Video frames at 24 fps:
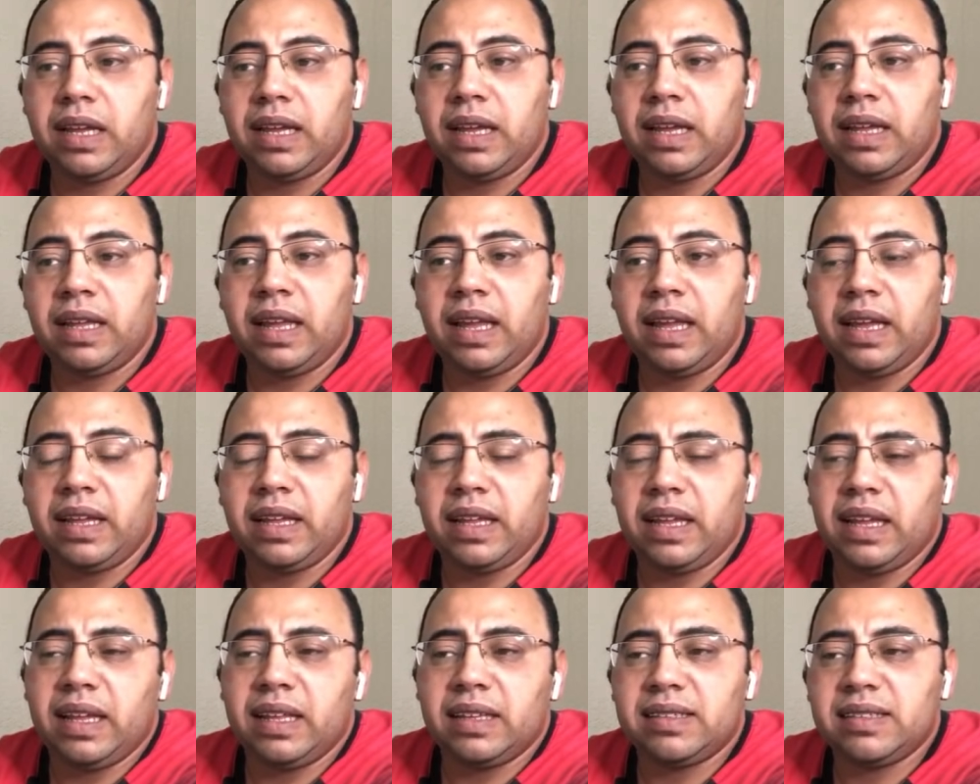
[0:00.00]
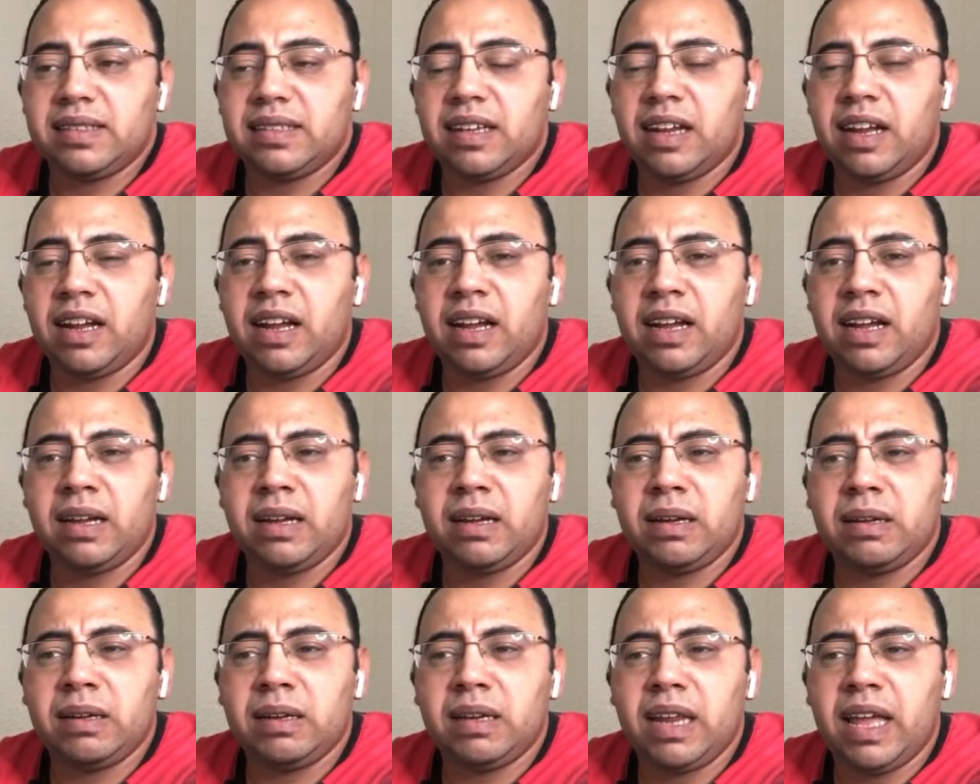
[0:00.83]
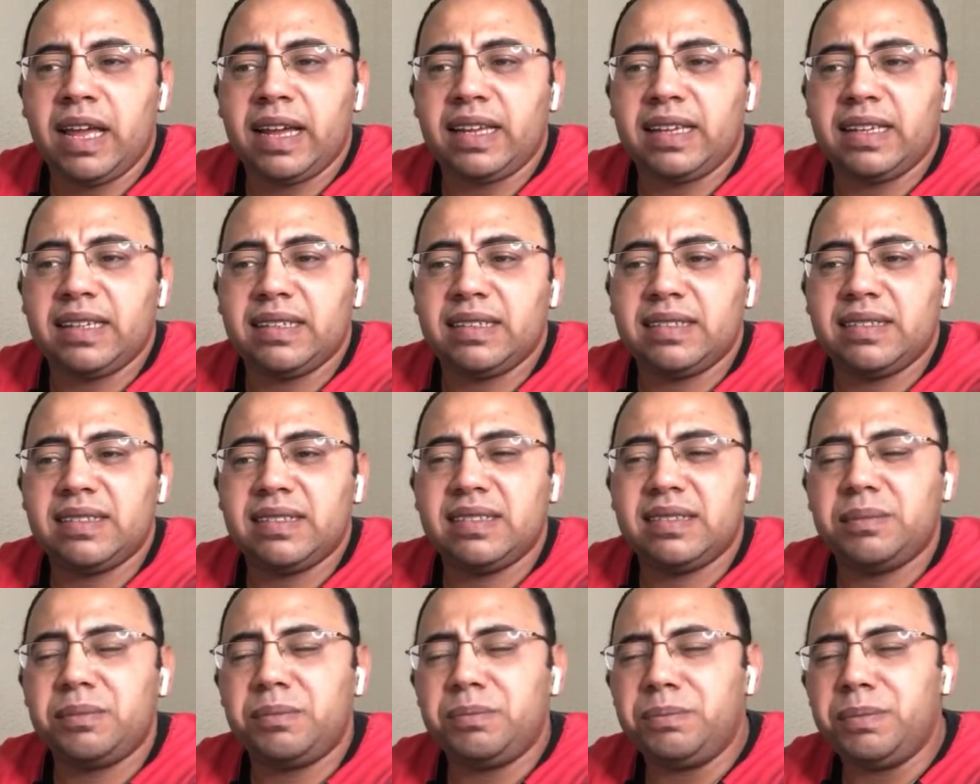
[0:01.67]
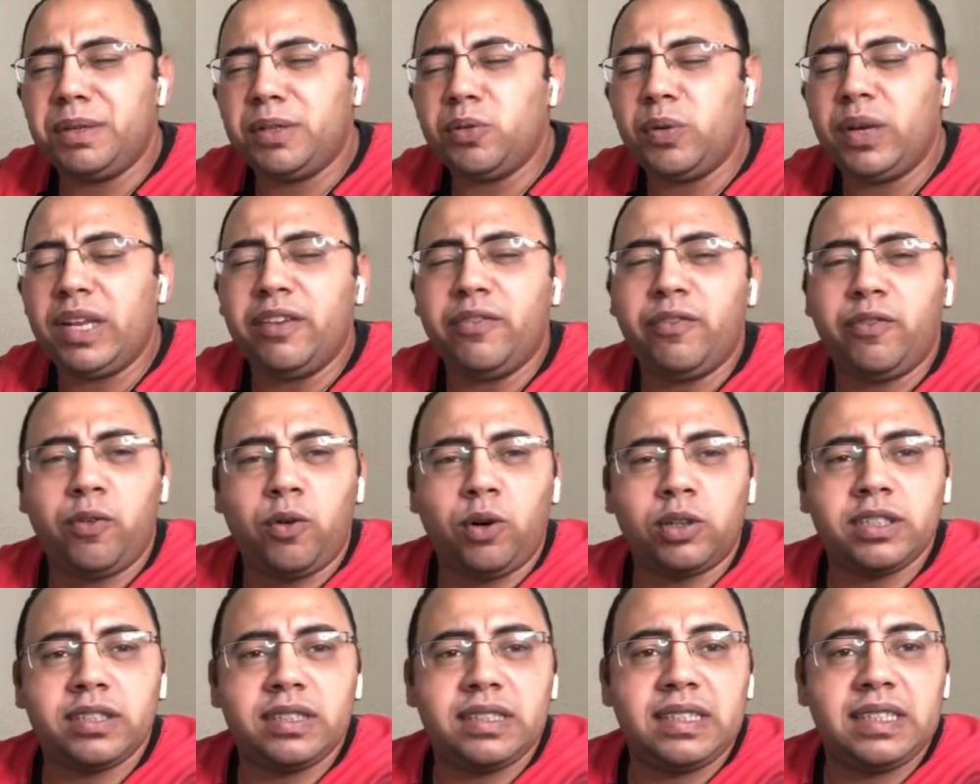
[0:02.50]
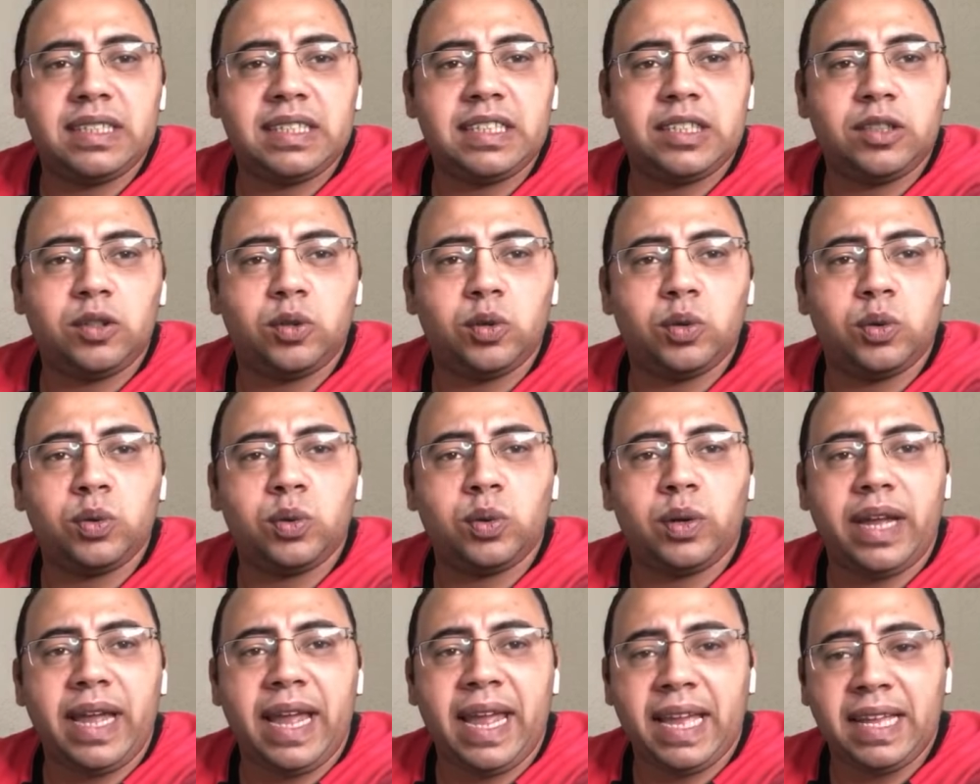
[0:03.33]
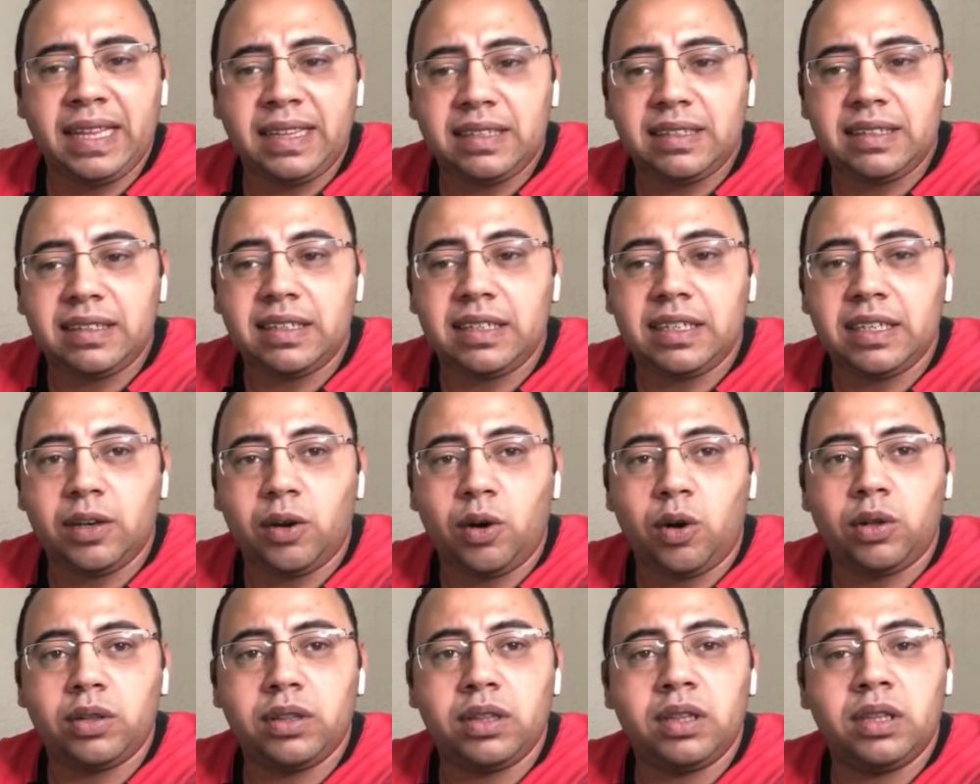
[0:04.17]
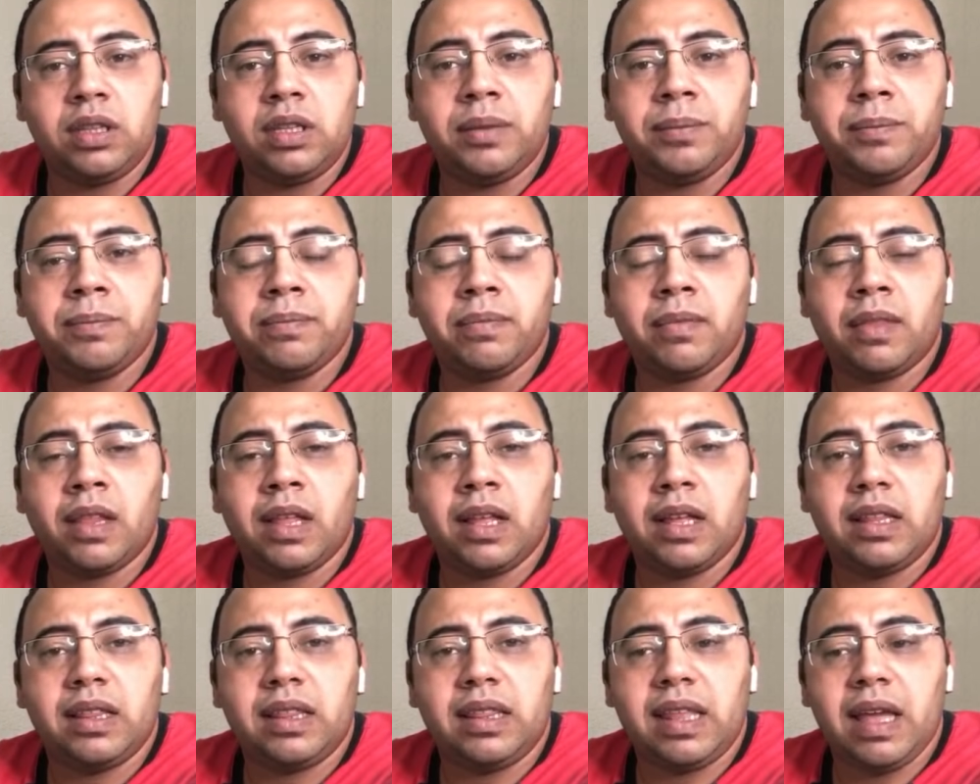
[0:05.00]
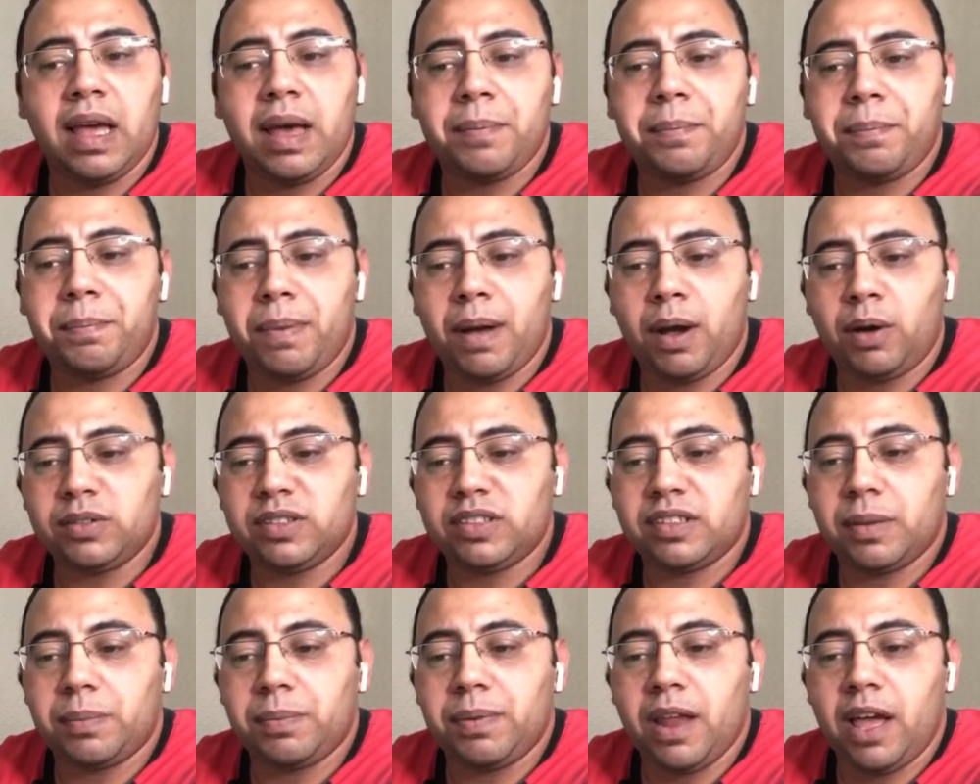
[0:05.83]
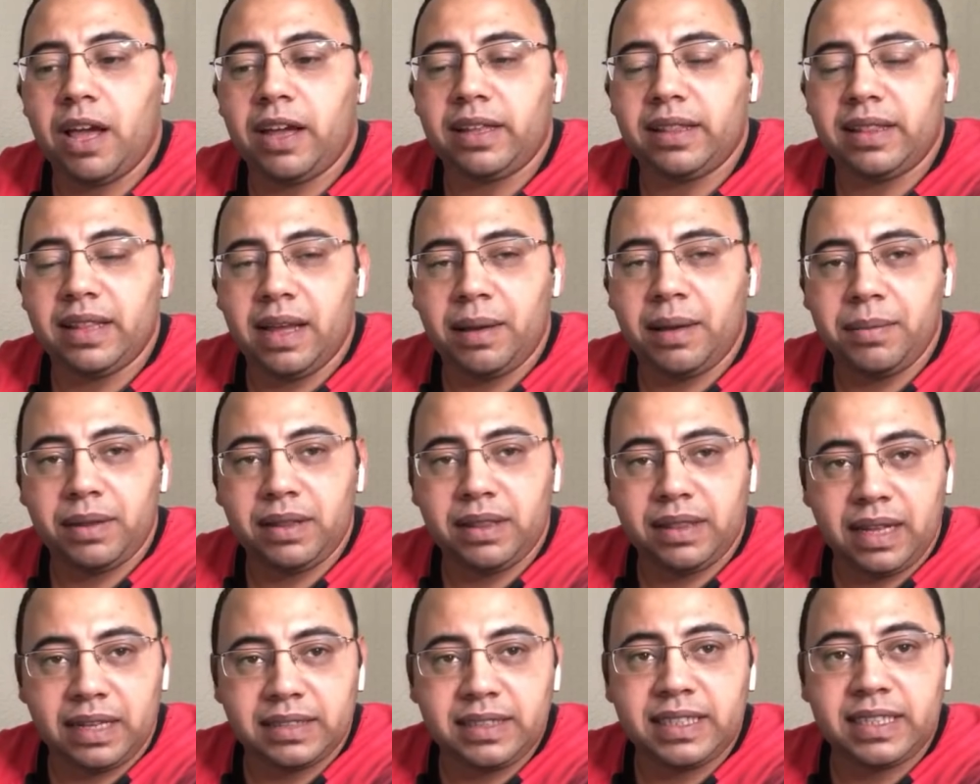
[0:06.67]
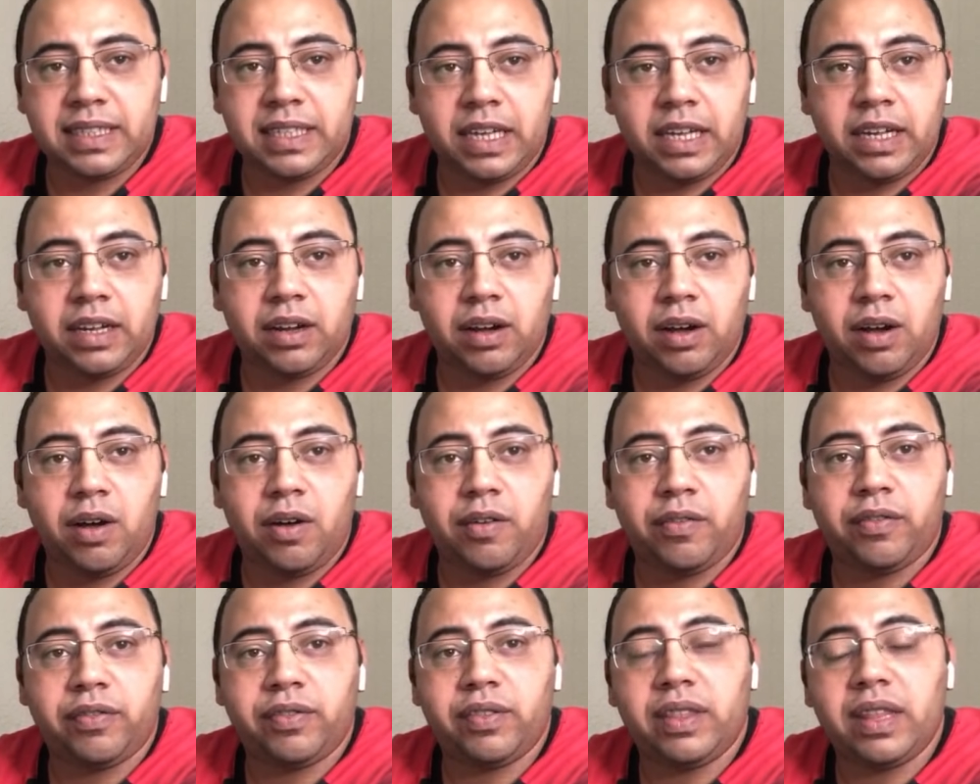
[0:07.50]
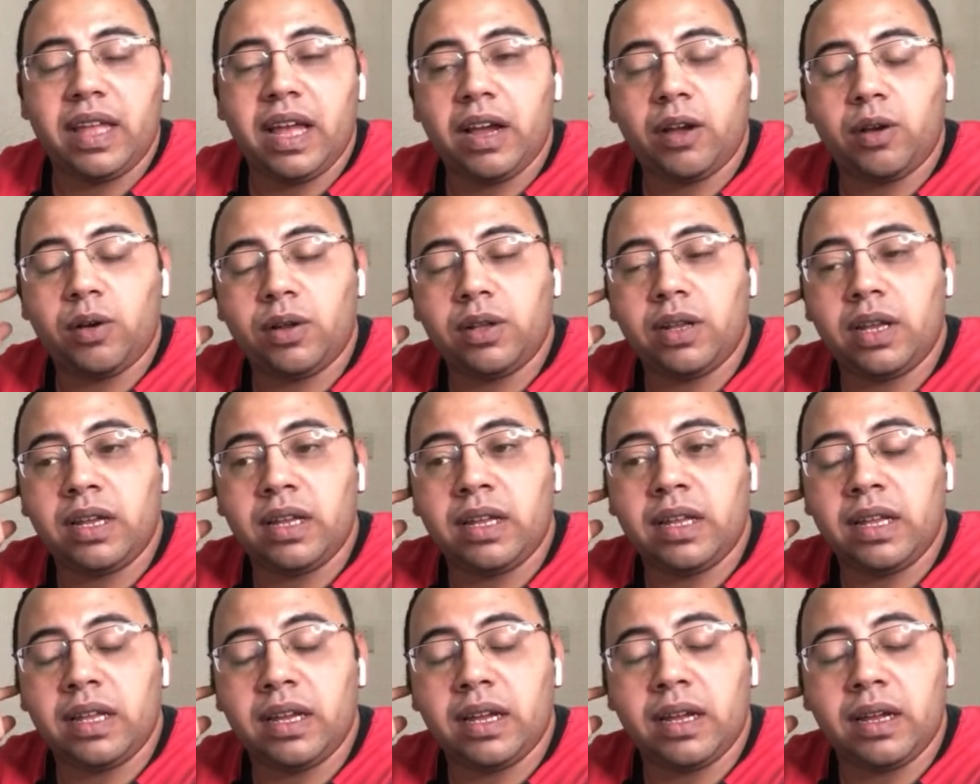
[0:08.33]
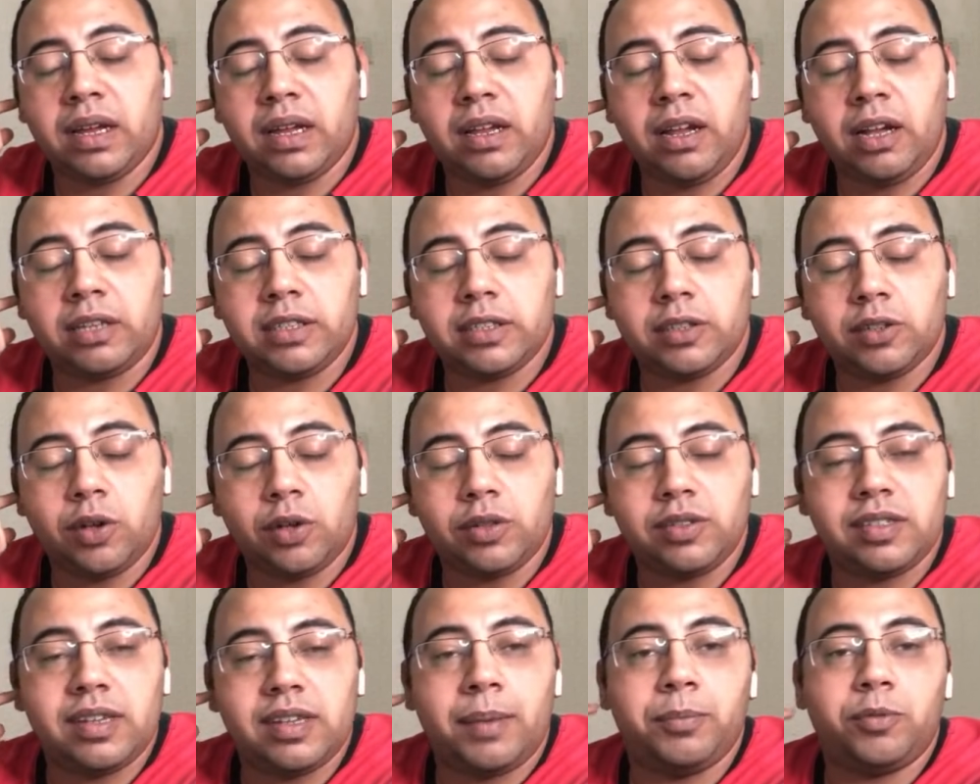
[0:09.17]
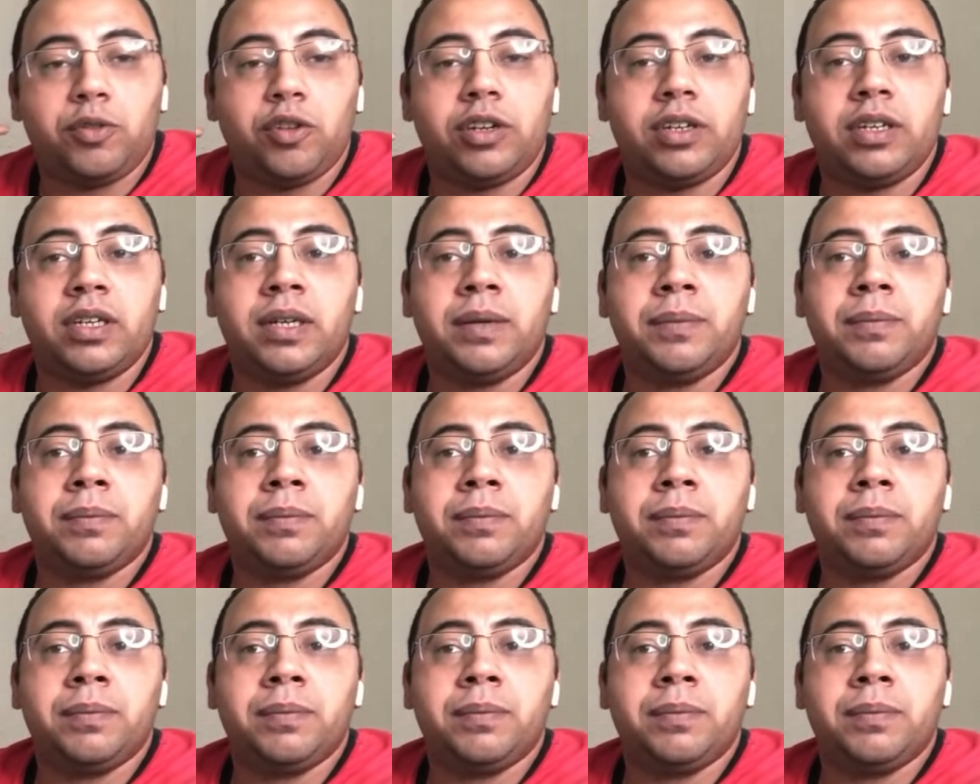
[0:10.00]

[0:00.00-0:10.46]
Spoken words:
it's like between 40 to 80 on the power supply, the reading of the current consumption.